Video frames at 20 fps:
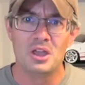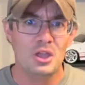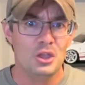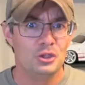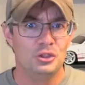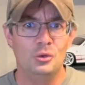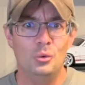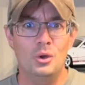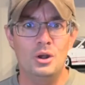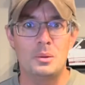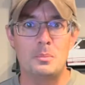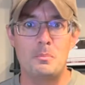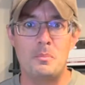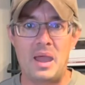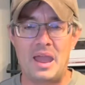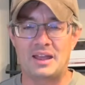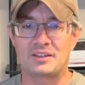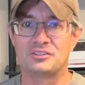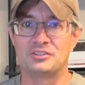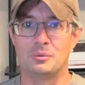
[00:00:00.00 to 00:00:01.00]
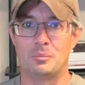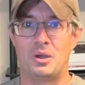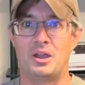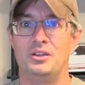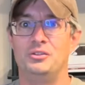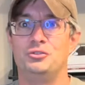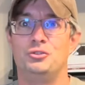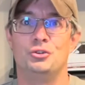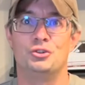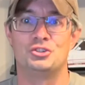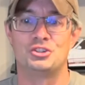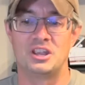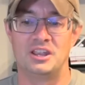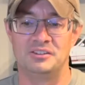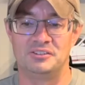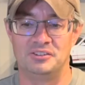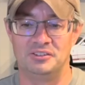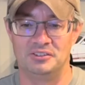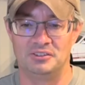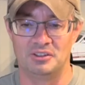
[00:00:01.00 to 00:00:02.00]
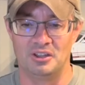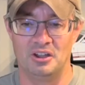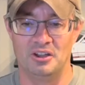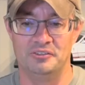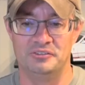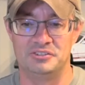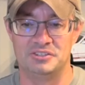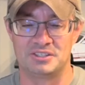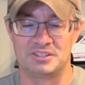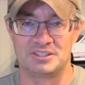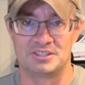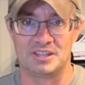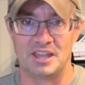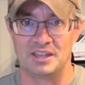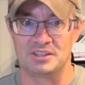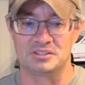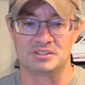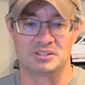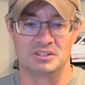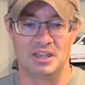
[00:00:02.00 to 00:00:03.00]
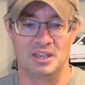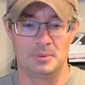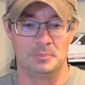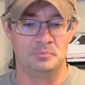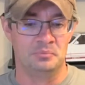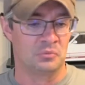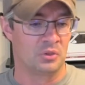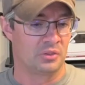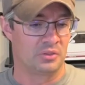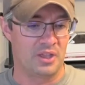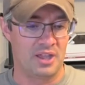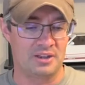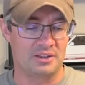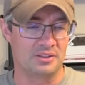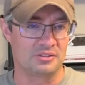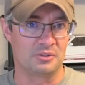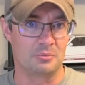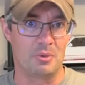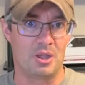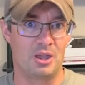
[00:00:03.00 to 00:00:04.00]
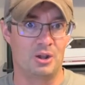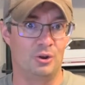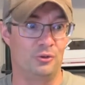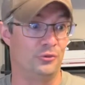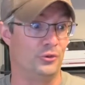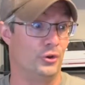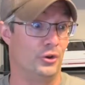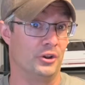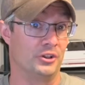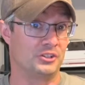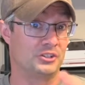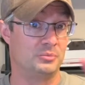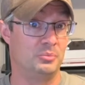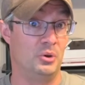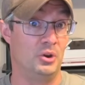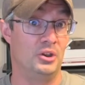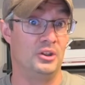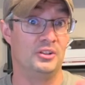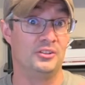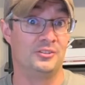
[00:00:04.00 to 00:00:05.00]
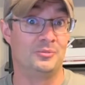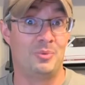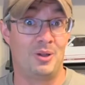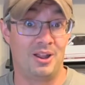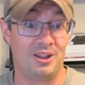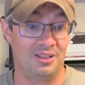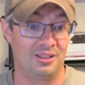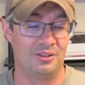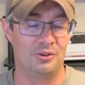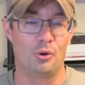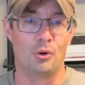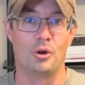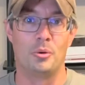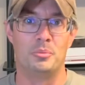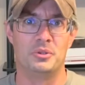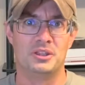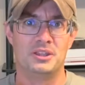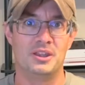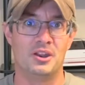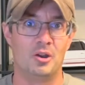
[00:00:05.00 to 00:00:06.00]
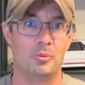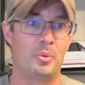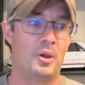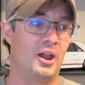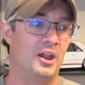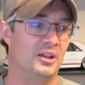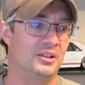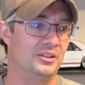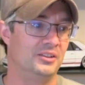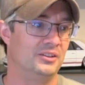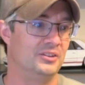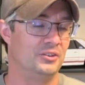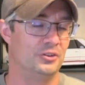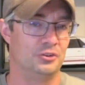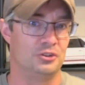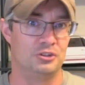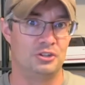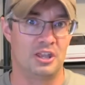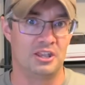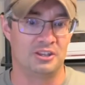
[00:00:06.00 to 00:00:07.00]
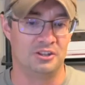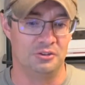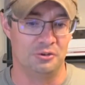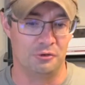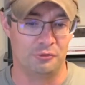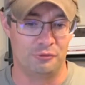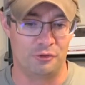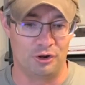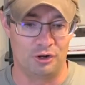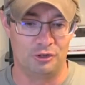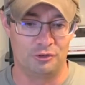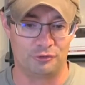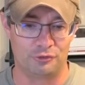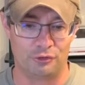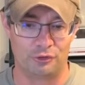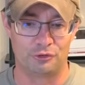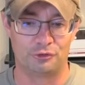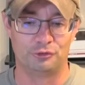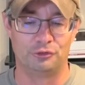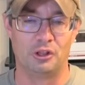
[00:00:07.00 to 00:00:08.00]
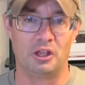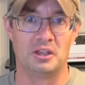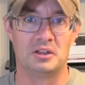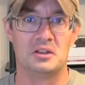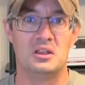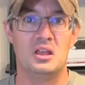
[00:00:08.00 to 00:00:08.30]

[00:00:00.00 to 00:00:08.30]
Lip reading: you want to maximize your chances of success. And that doesn't matter if you're an experienced pilot or a beginner pilot and you're taking your very first flight.